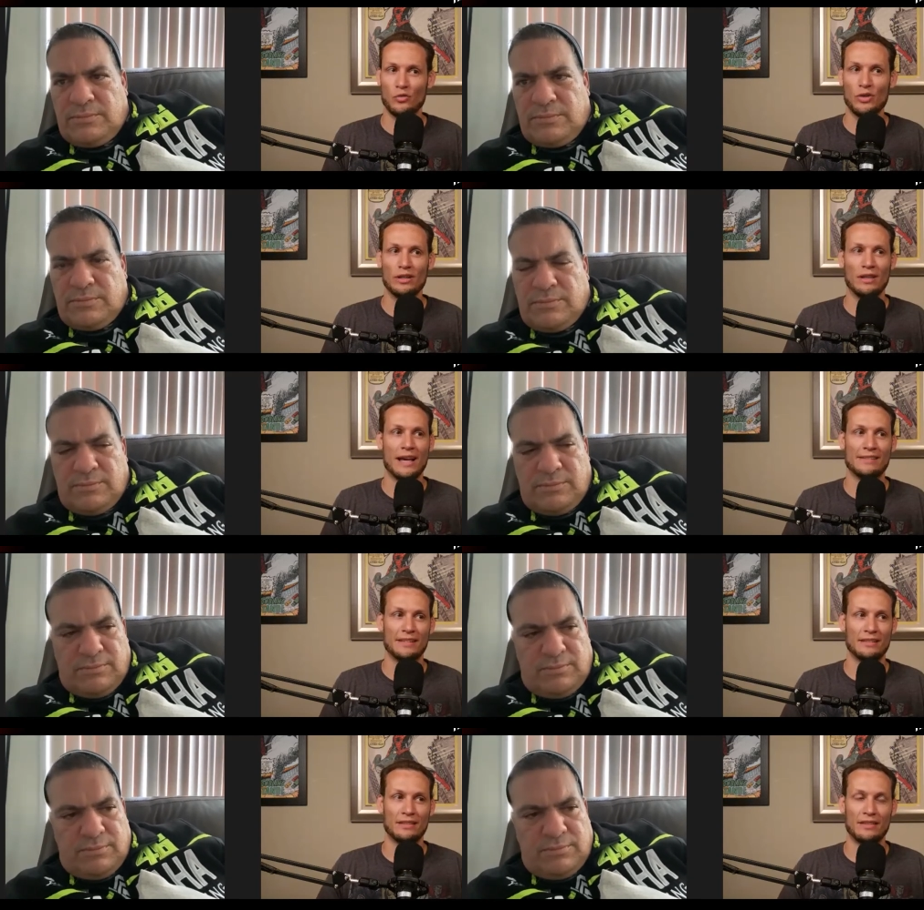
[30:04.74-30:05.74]

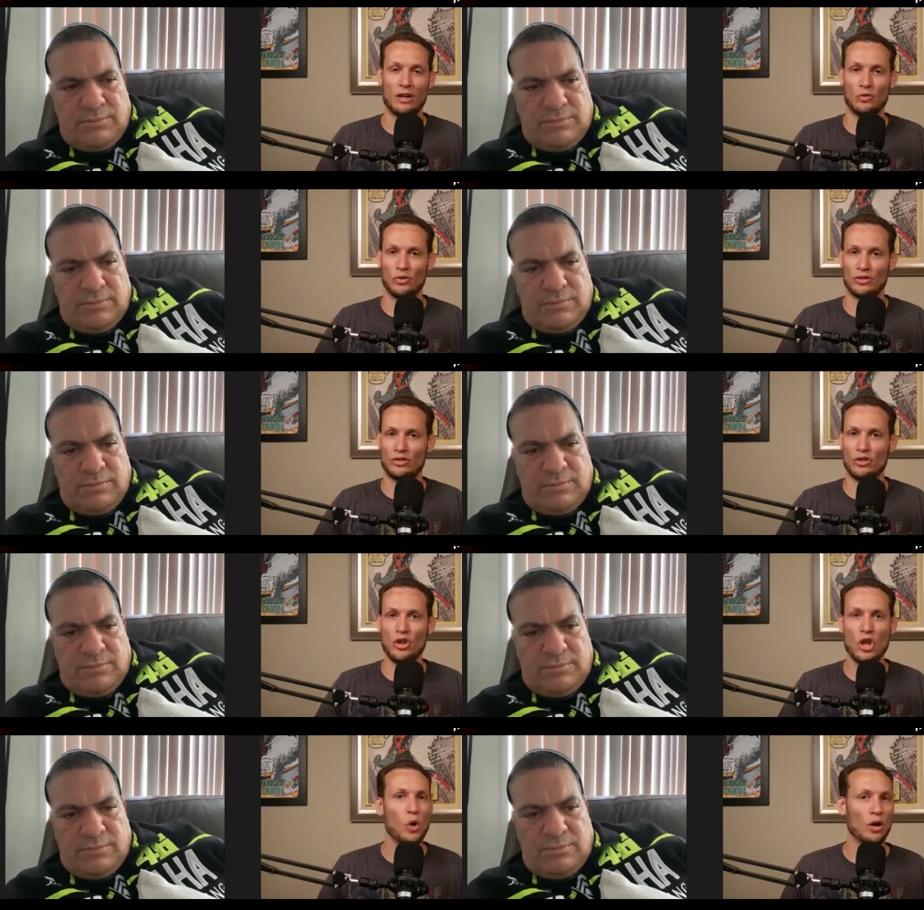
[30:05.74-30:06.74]
Speaker 1: realizing that there was
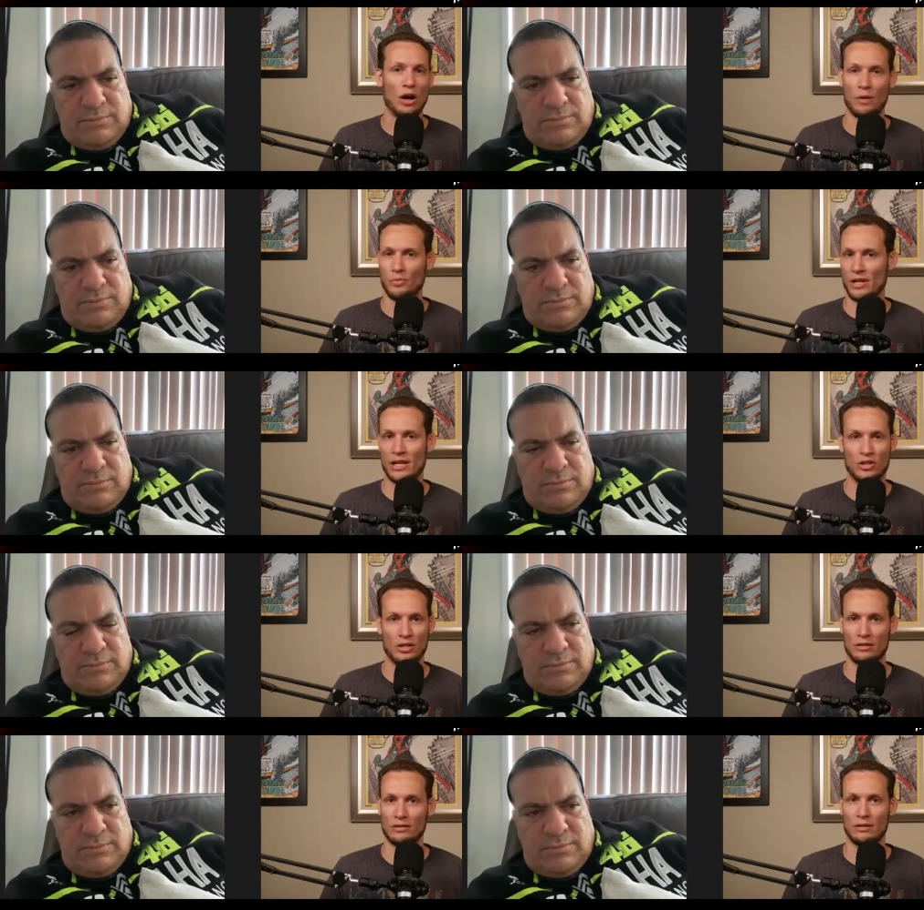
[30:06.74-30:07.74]
no
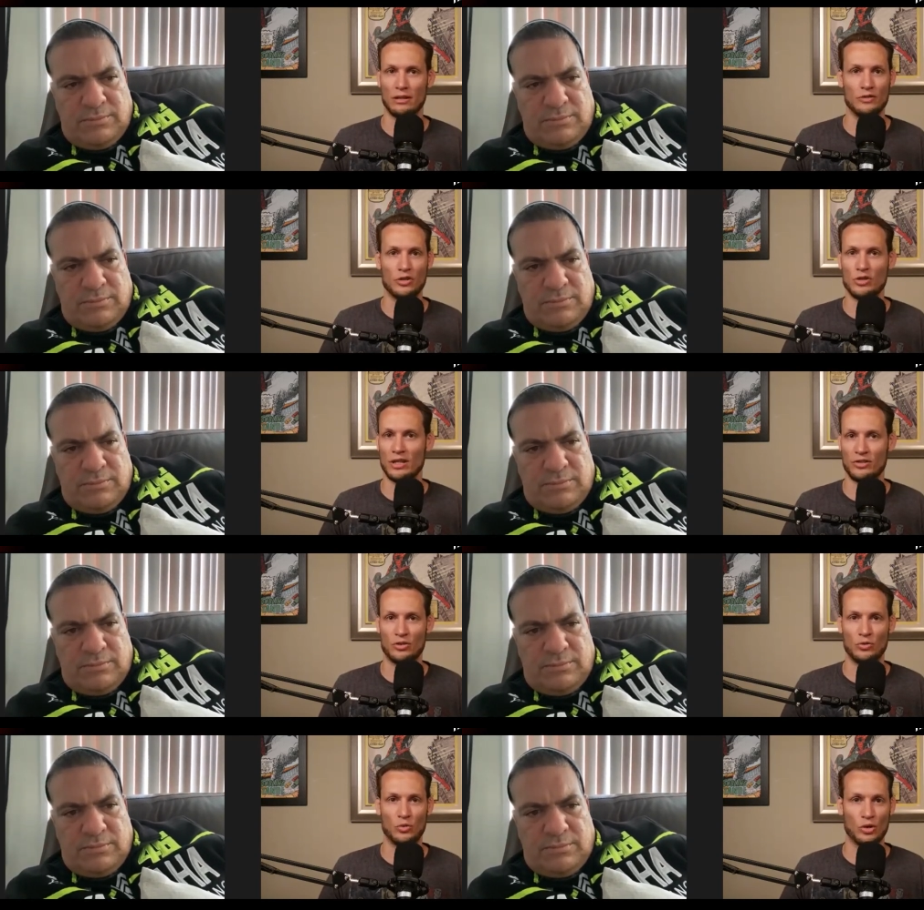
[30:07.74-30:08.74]
comprehension of
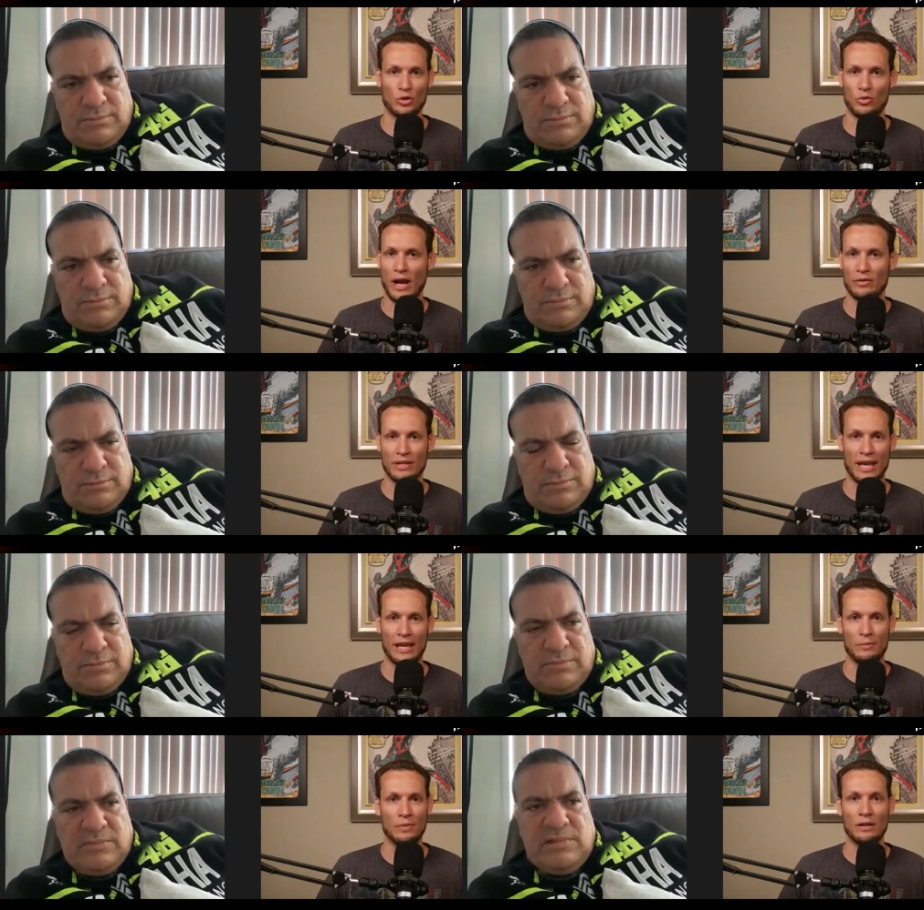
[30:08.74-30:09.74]
jujitsu or ground
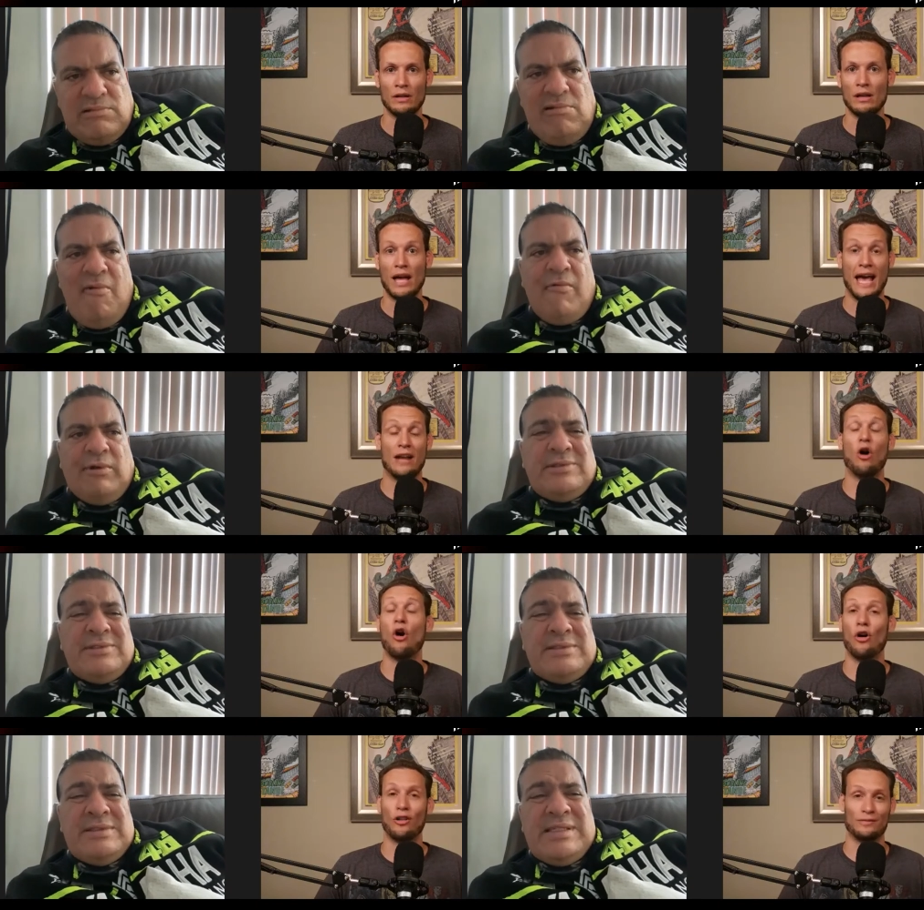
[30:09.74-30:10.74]
game
Speaker 2: at
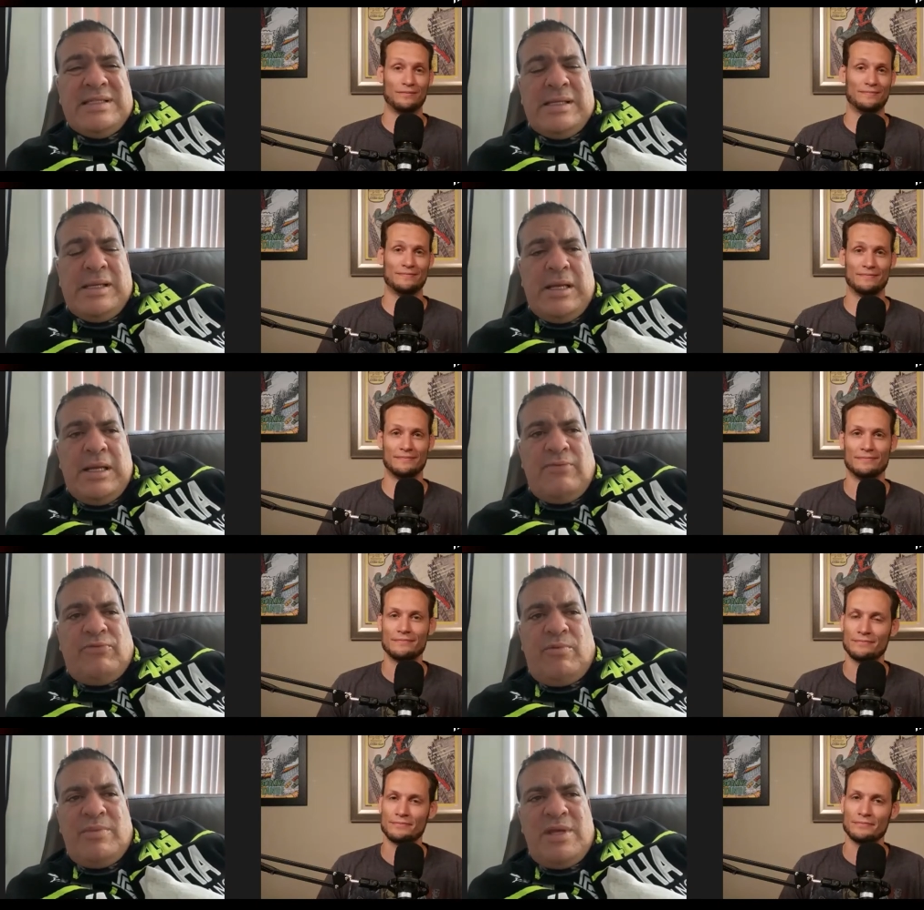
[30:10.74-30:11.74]
all? Uh,
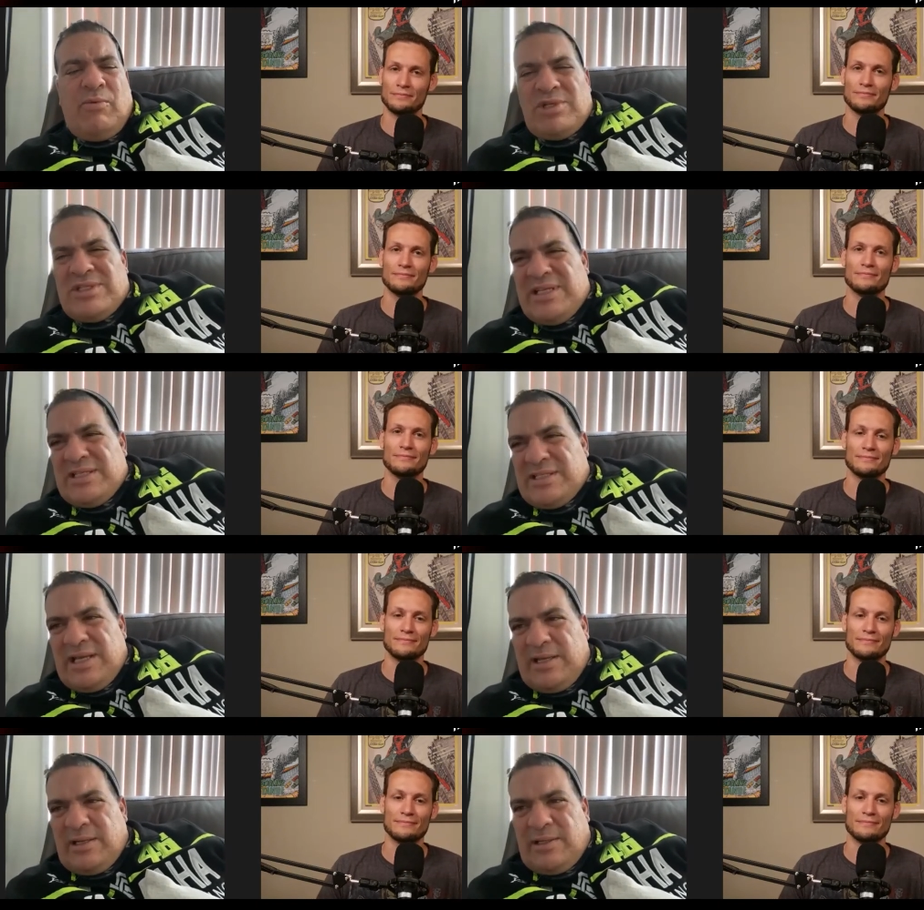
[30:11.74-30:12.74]
for me, it was
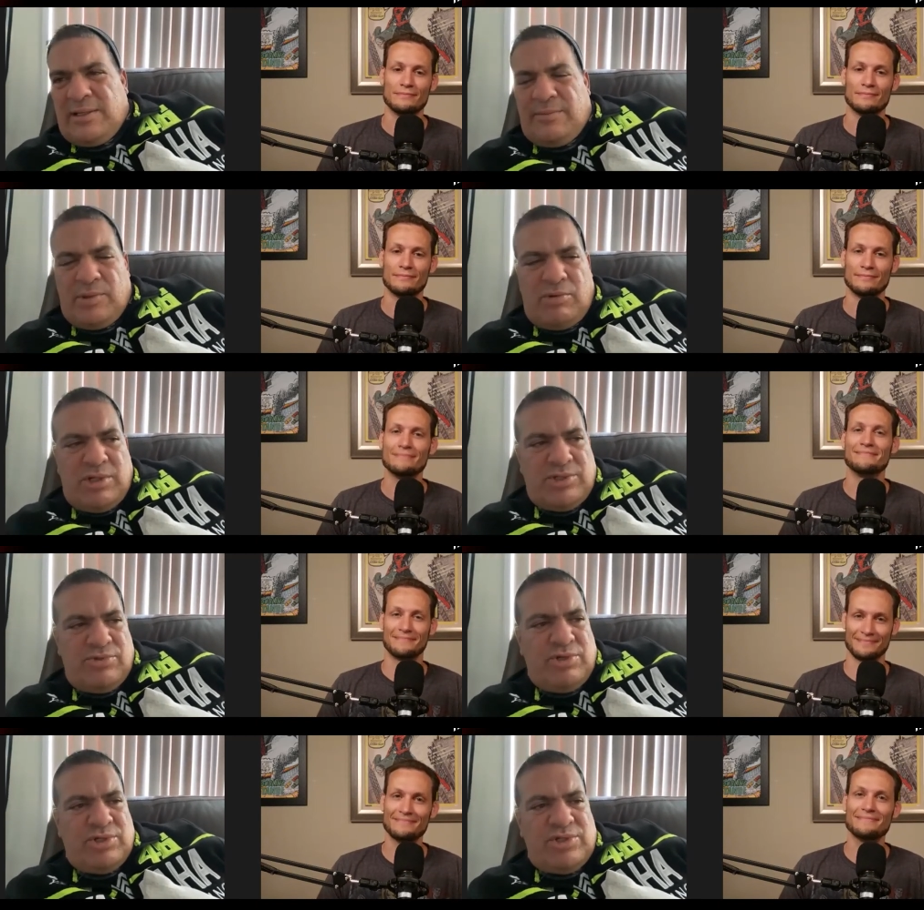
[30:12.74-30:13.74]
exciting because
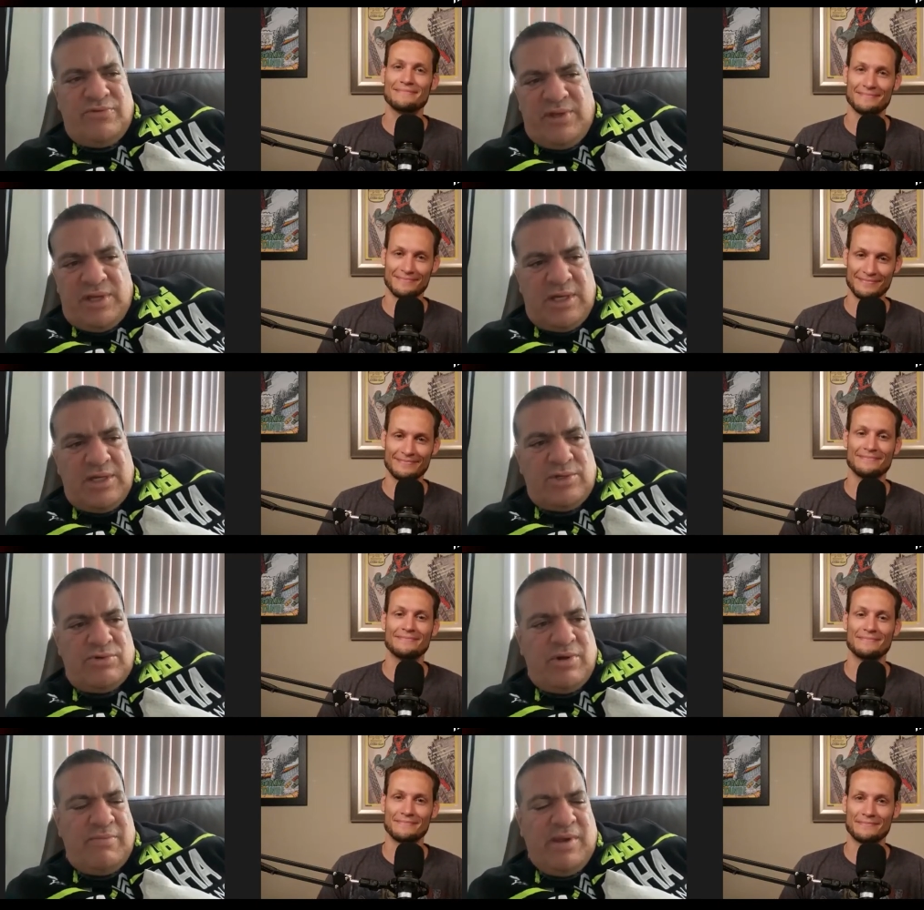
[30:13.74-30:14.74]
in a different
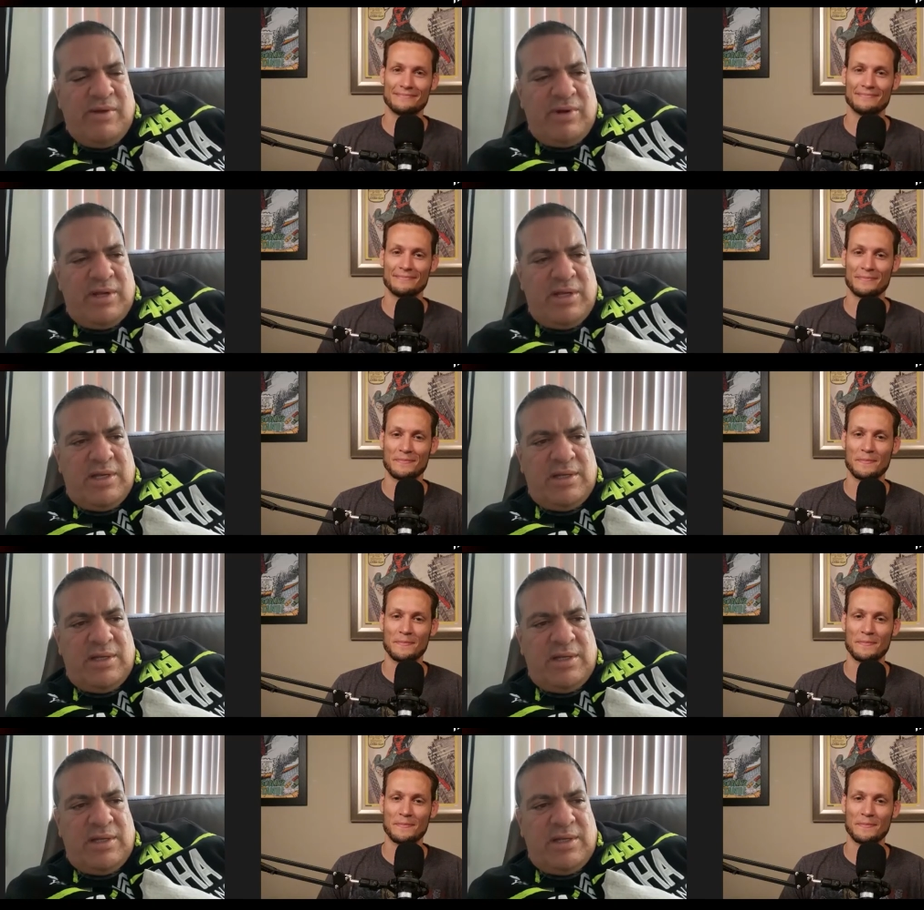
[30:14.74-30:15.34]
country, America,